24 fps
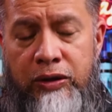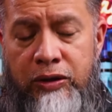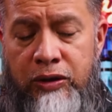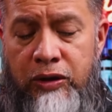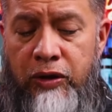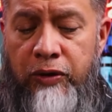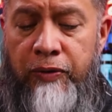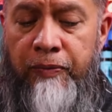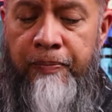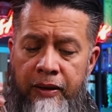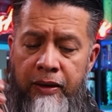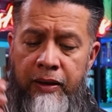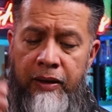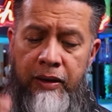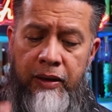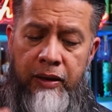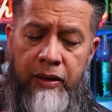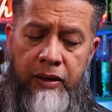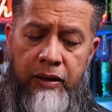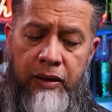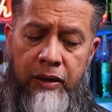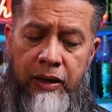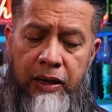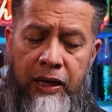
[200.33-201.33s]
so
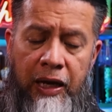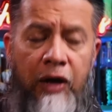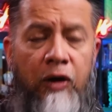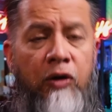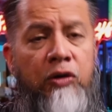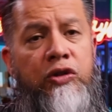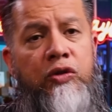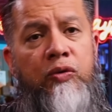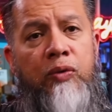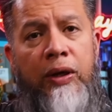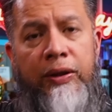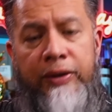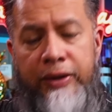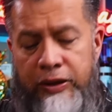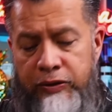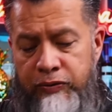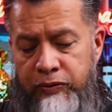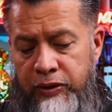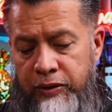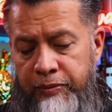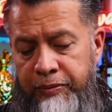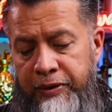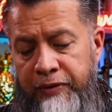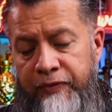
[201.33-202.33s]
I also want this
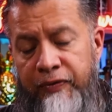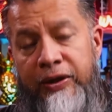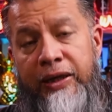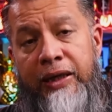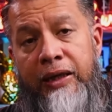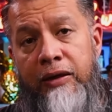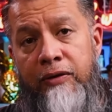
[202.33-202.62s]
one to be vanilla